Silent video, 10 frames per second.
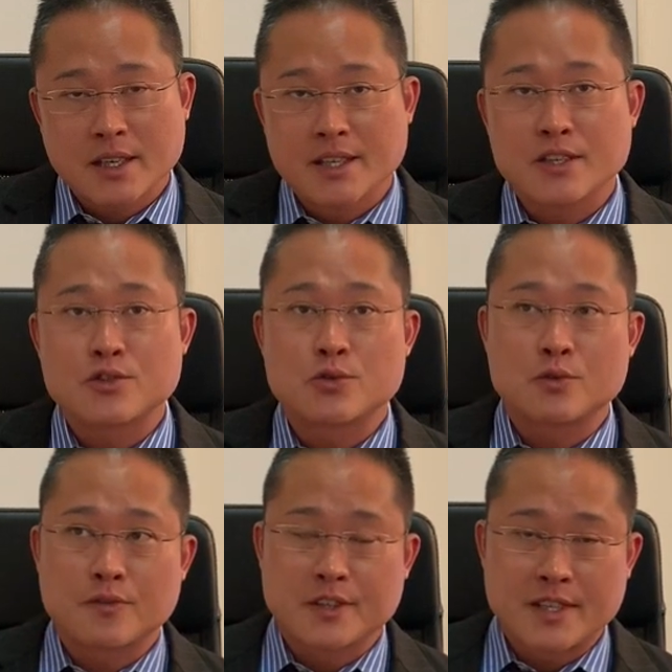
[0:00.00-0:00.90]
and then
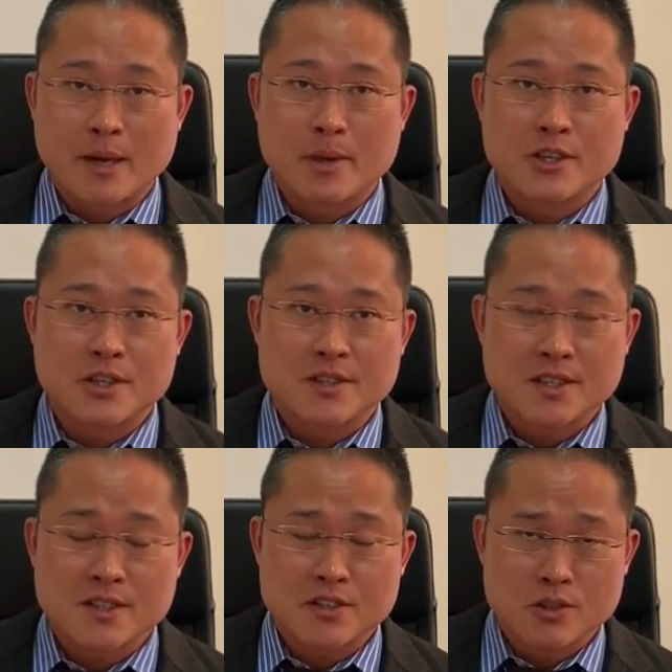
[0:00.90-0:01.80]
sue for damages.
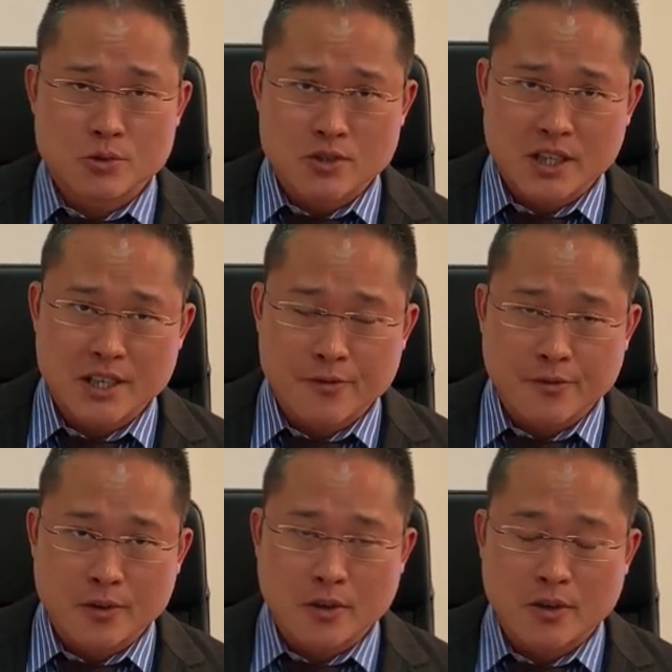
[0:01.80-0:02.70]
This is usually
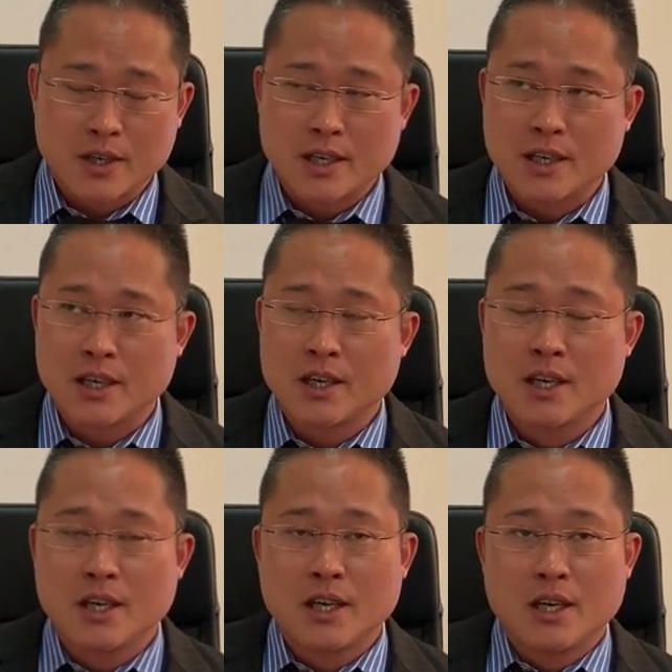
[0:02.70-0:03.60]
for
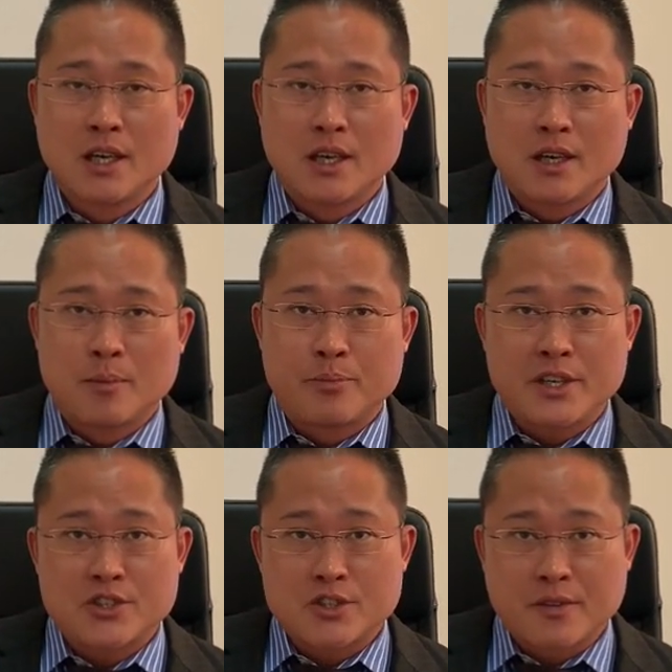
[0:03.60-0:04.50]

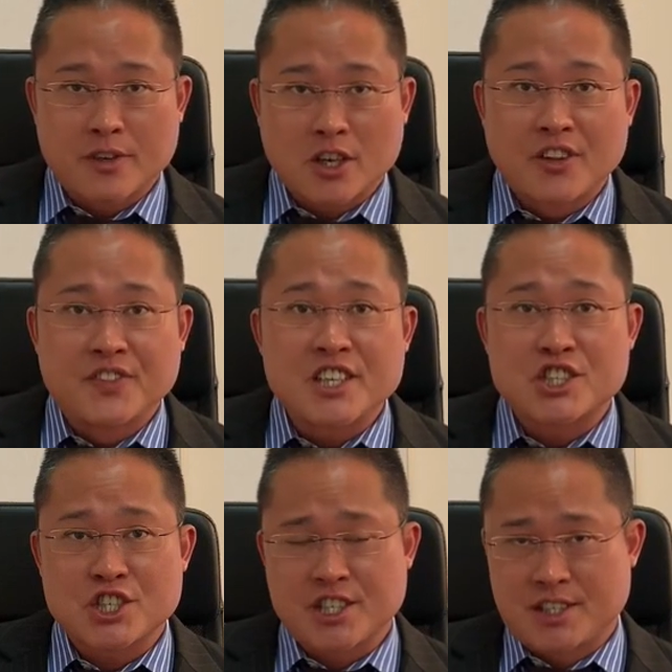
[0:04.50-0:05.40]
breach of a
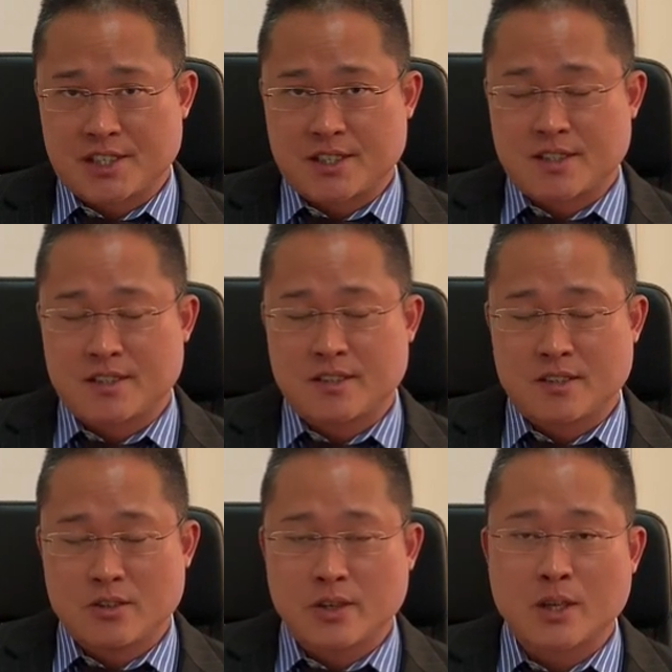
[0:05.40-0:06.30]
condition.
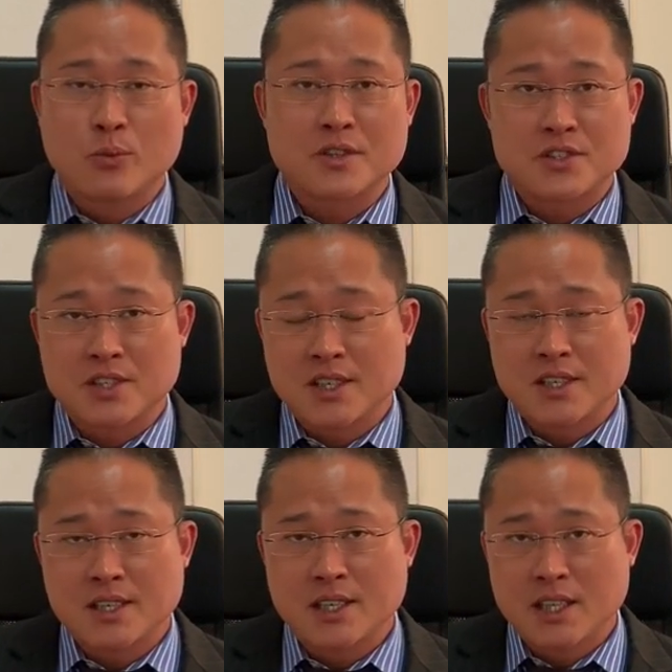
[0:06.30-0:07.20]
You can watch the